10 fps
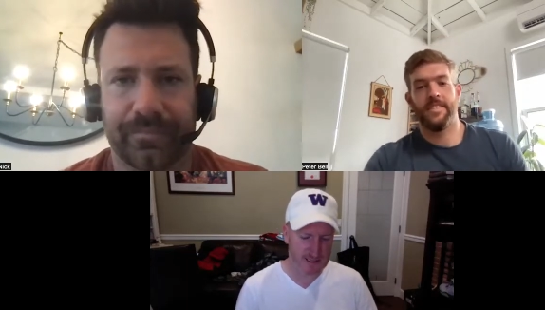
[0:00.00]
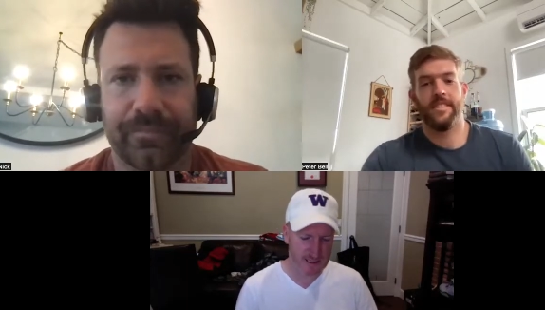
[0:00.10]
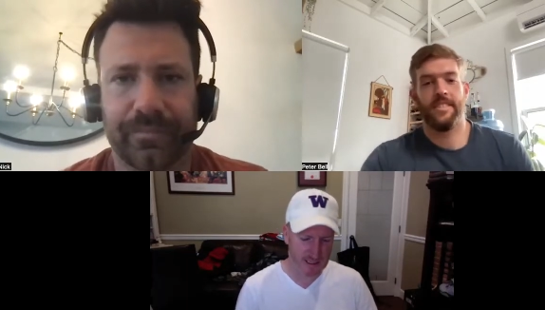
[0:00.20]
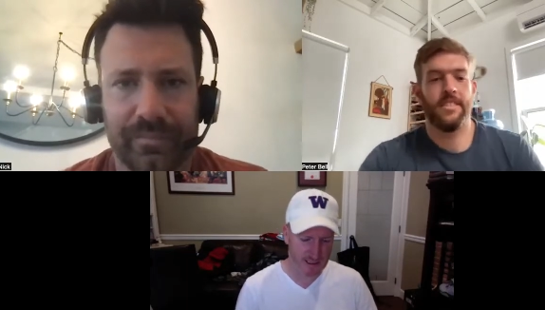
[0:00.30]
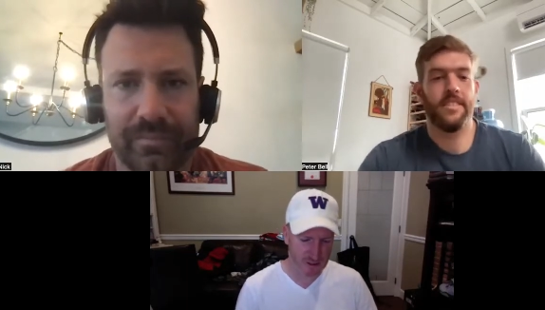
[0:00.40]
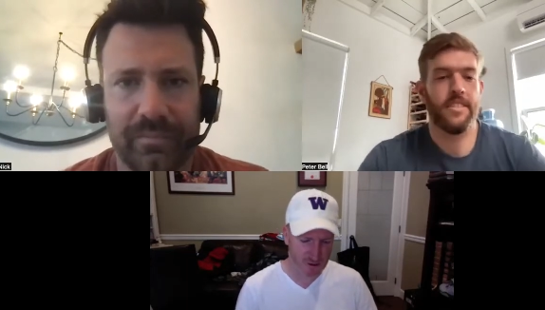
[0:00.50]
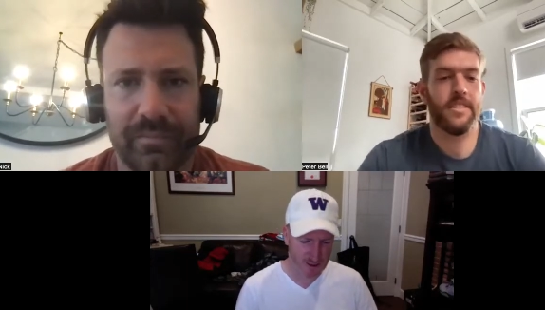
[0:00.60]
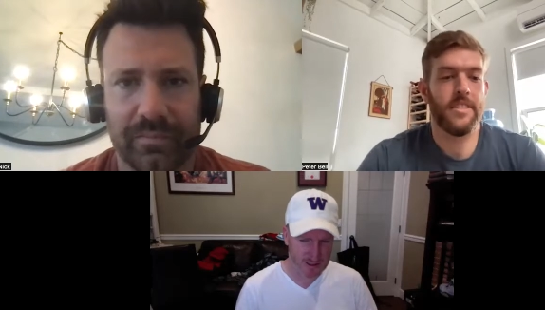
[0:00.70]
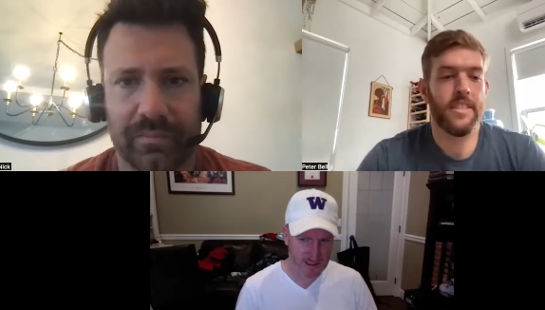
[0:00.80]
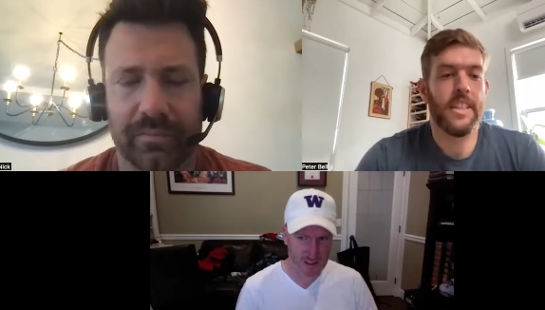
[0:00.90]
Speaker 1: the English
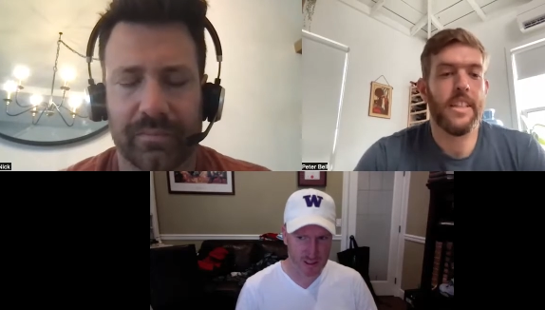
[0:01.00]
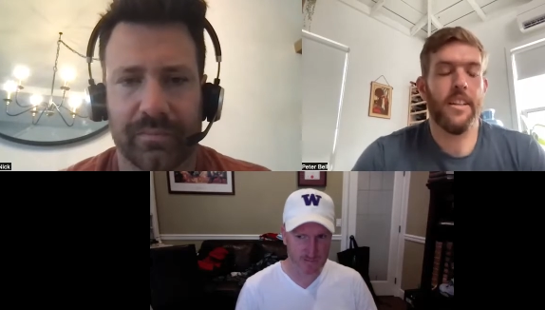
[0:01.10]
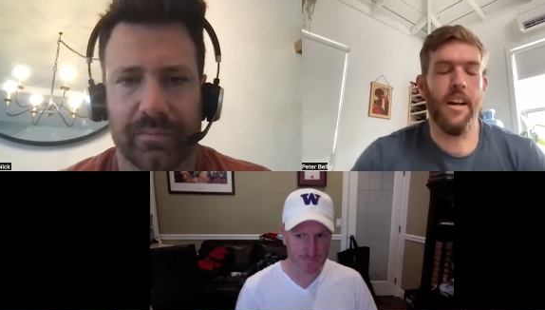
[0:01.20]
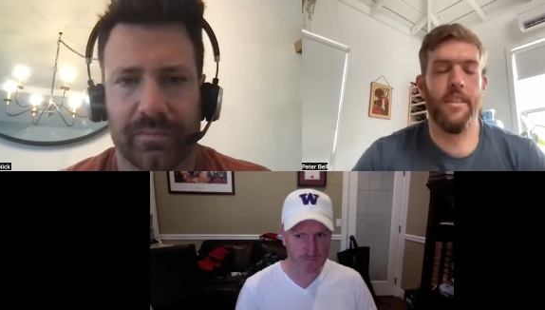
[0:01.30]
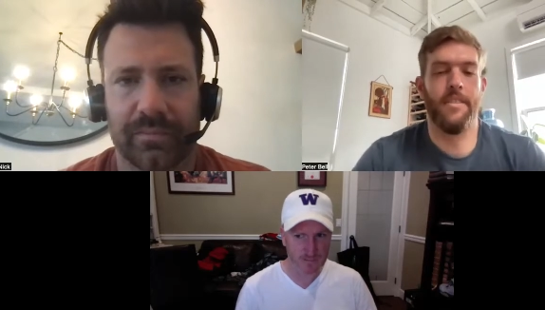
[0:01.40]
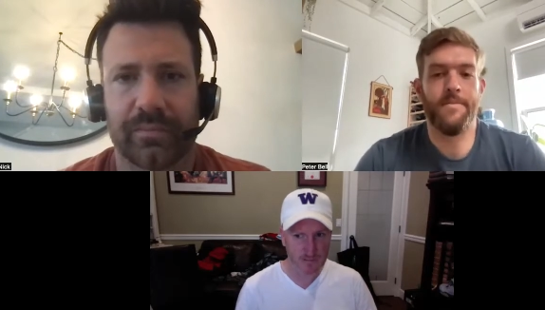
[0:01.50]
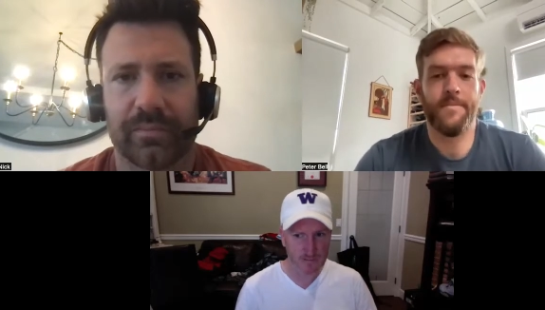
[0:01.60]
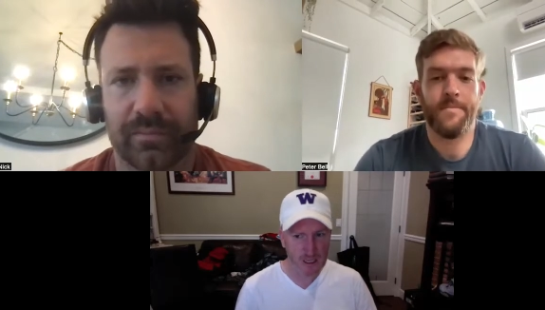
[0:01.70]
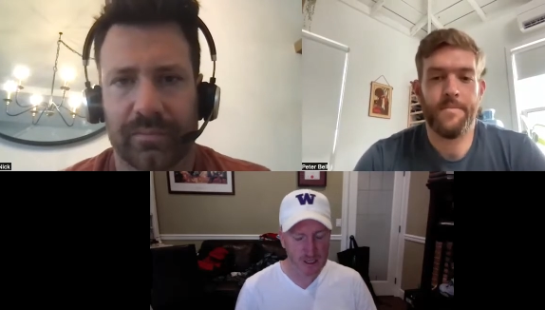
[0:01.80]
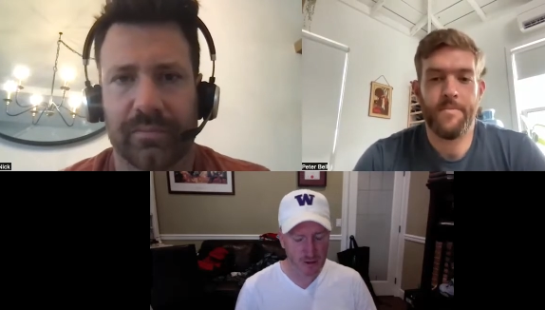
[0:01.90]
translation,
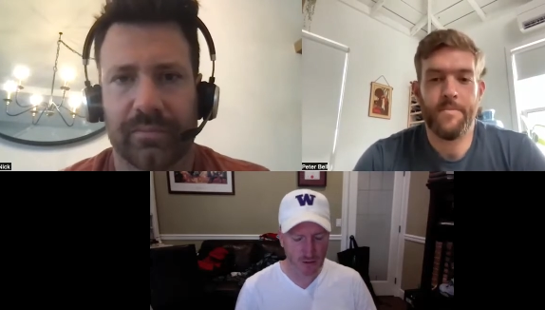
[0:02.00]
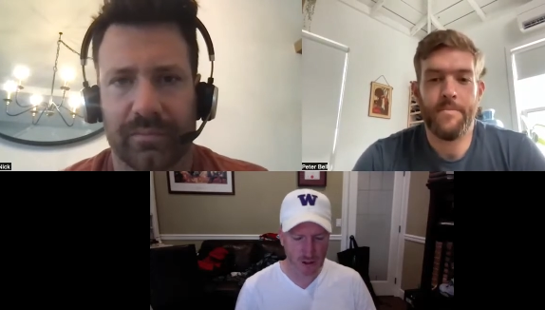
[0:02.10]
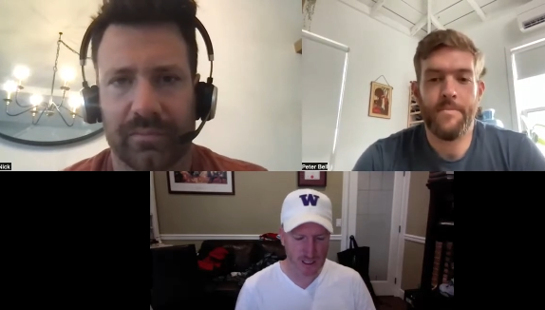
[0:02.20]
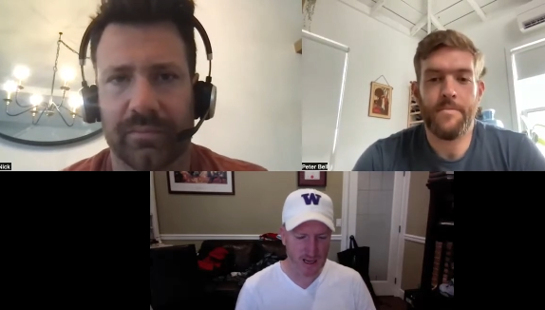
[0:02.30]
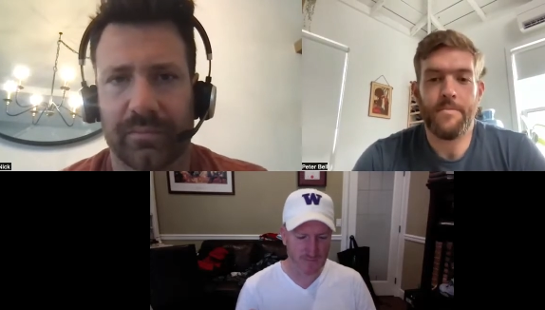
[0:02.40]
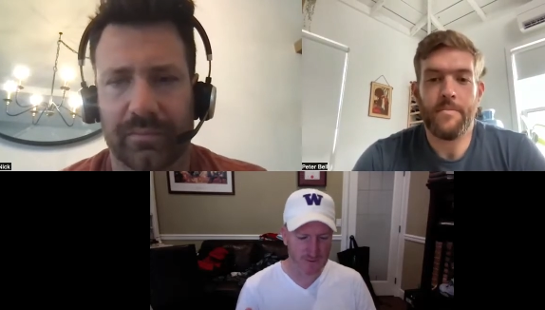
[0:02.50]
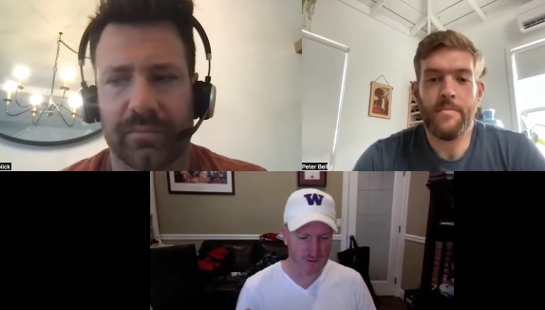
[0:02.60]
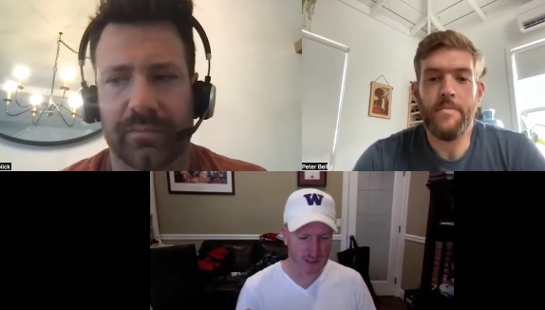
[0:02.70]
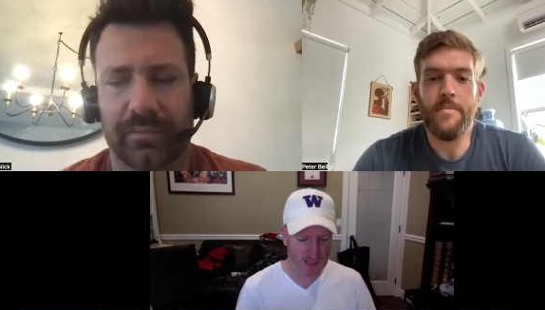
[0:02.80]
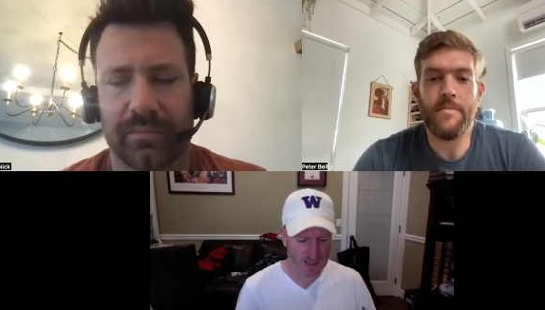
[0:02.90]
usually after
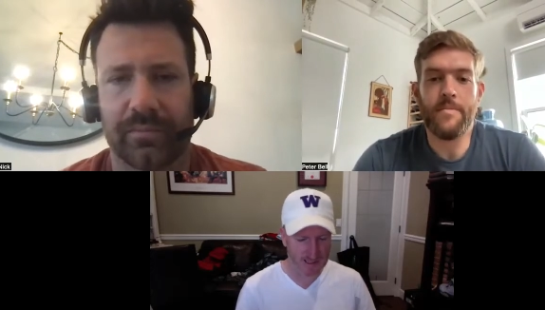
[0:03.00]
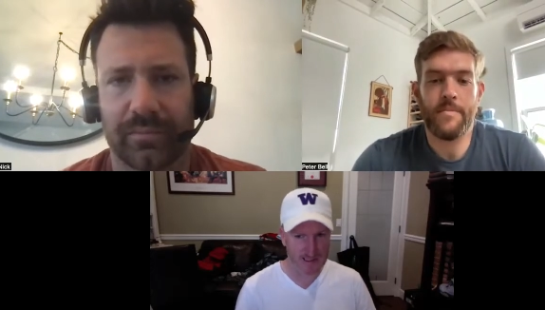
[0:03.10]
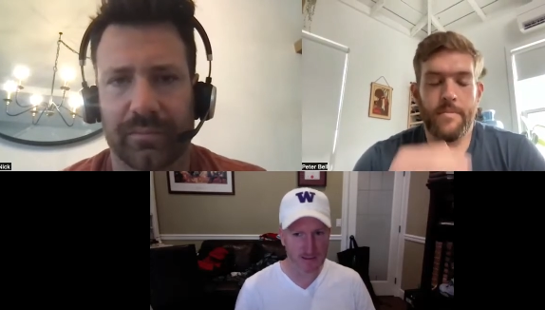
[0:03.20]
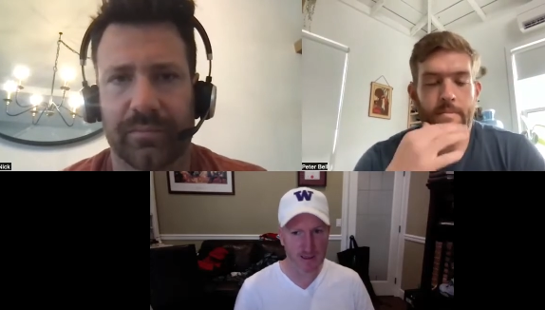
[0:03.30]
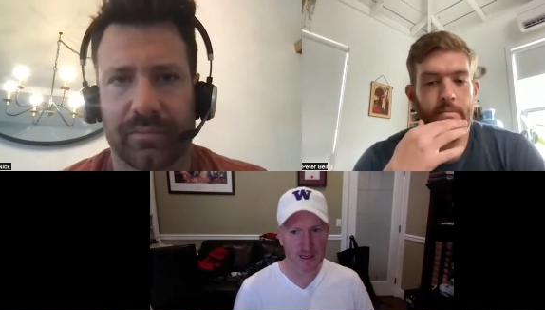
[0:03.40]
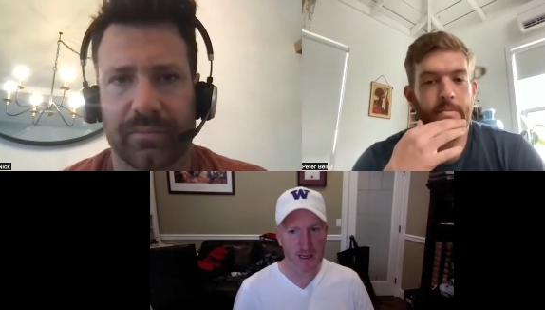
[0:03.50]
the Latin,